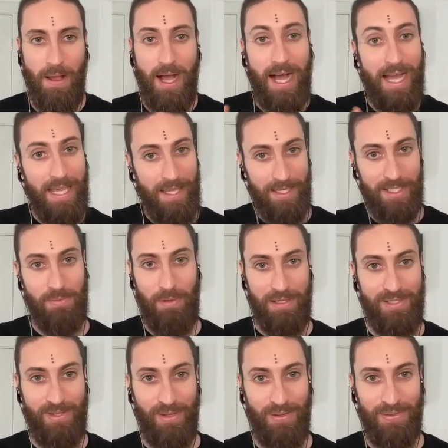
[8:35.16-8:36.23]
I
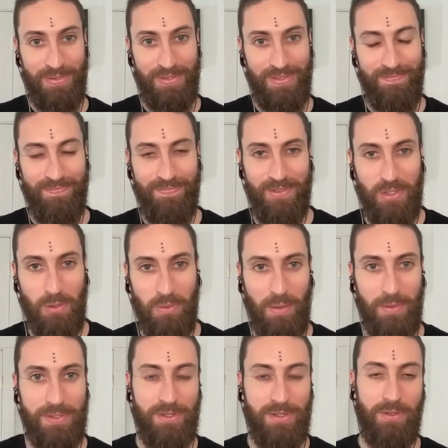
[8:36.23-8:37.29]
expressed those. So when I
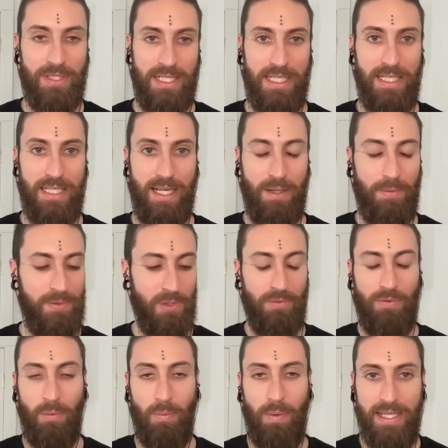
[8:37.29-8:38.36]
was 13, I was
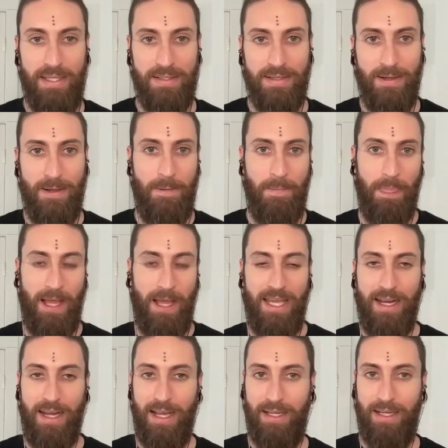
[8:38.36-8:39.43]
overweight, I
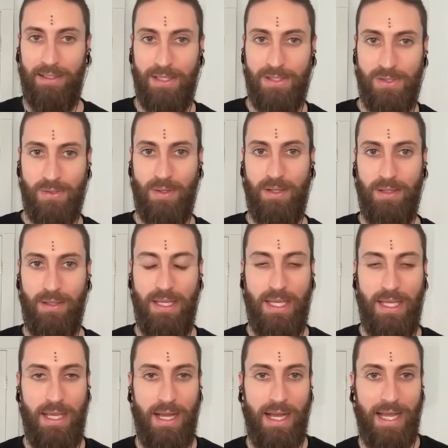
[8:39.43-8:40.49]
had high cholesterol,
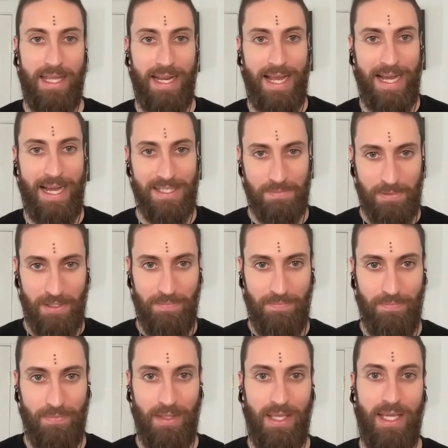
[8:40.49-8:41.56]
I had asthma,
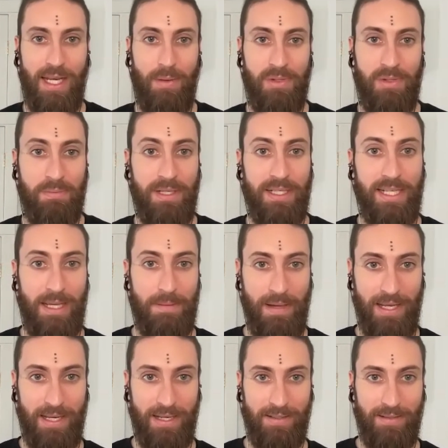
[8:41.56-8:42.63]
and I was
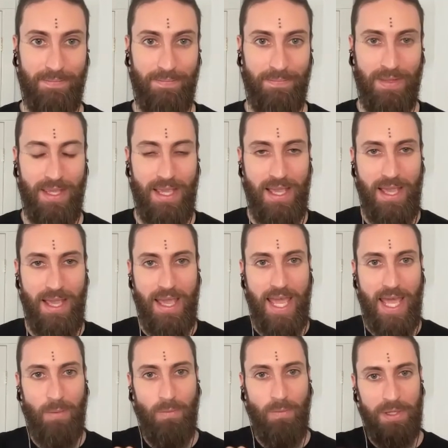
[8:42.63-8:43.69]
pre-diabetic.
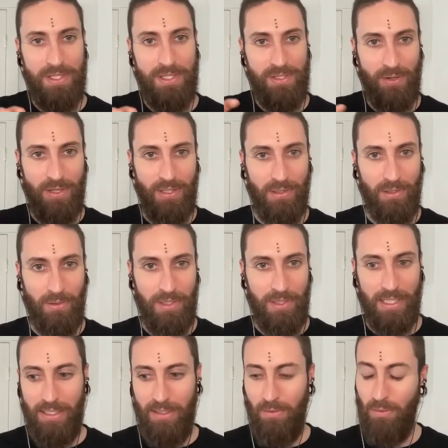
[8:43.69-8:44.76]
And what we started
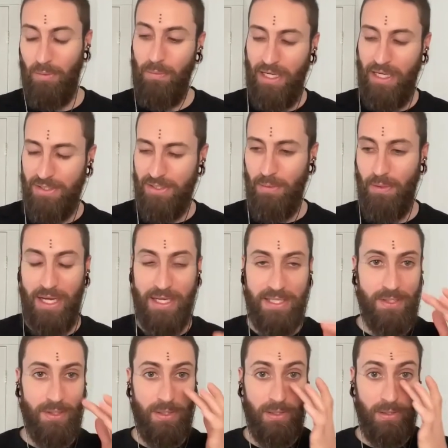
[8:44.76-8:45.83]
learning, or I should say what I
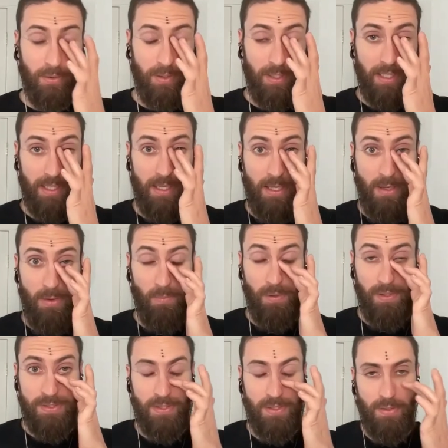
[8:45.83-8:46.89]
started learning,
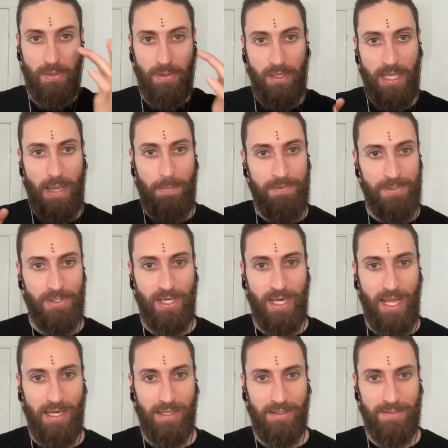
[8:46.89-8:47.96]
was
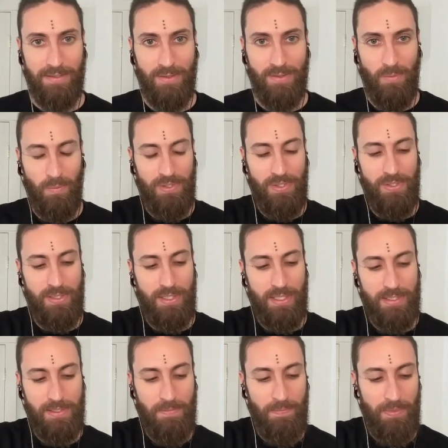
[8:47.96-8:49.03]
epigenetics, which is
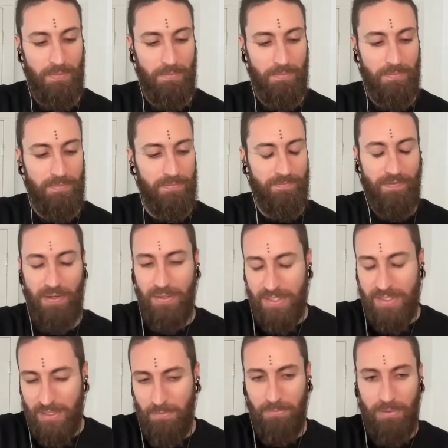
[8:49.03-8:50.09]
this, very
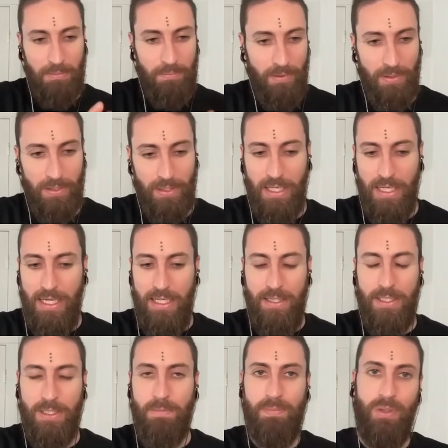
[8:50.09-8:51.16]
simply put,
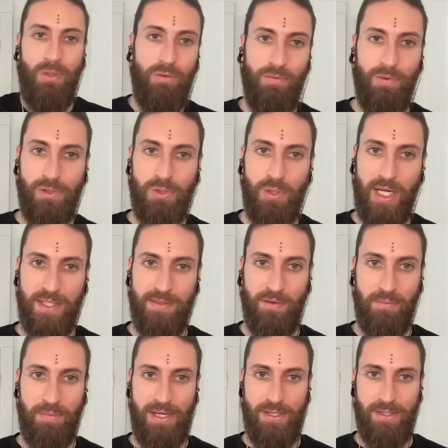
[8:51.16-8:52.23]
this beautiful
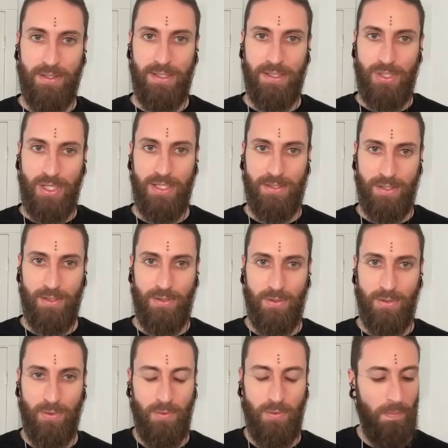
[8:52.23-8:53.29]
transformation that genes can
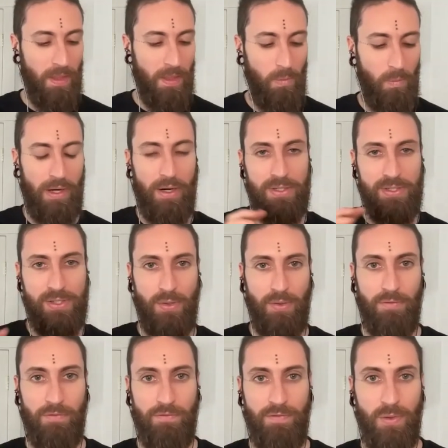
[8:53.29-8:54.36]
do, where a
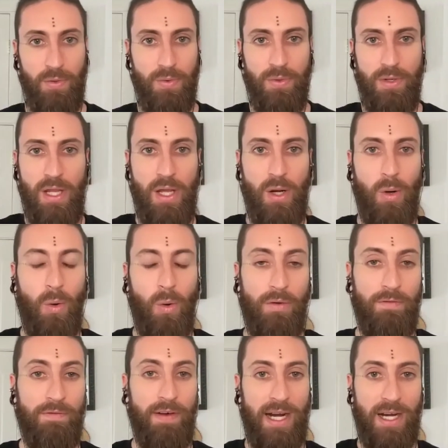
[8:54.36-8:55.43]
certain food or
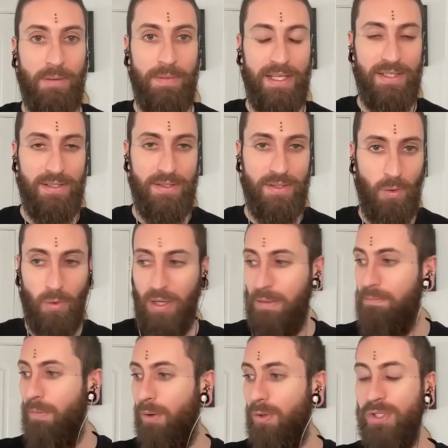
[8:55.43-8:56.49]
environment or
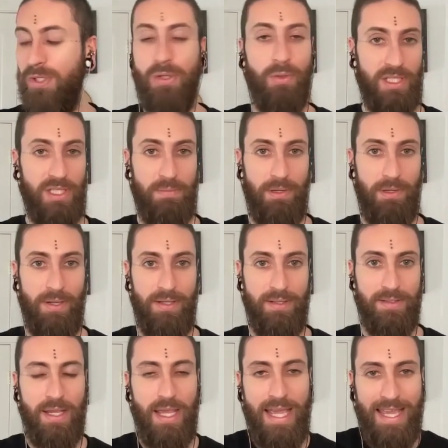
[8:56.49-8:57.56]
emotional
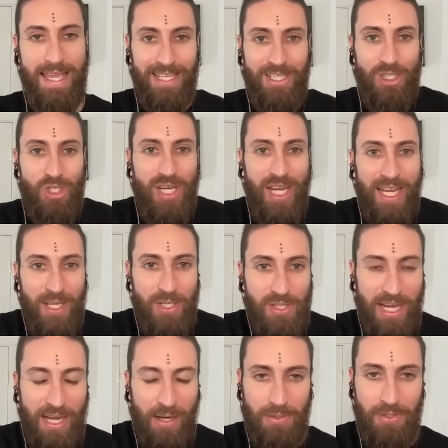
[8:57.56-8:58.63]
experience can change
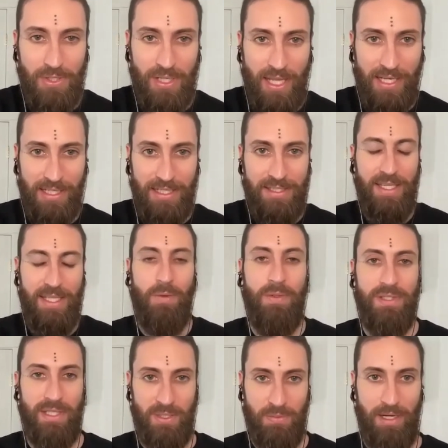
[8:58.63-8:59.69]
how a genetic
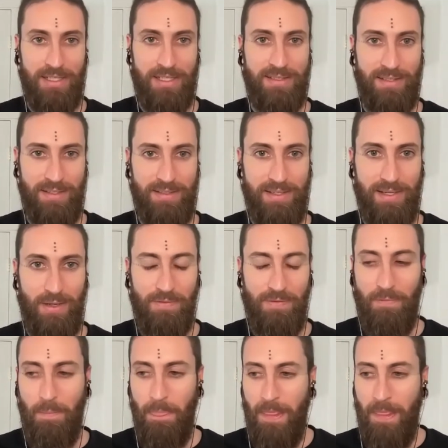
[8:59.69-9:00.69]
sequence expresses itself.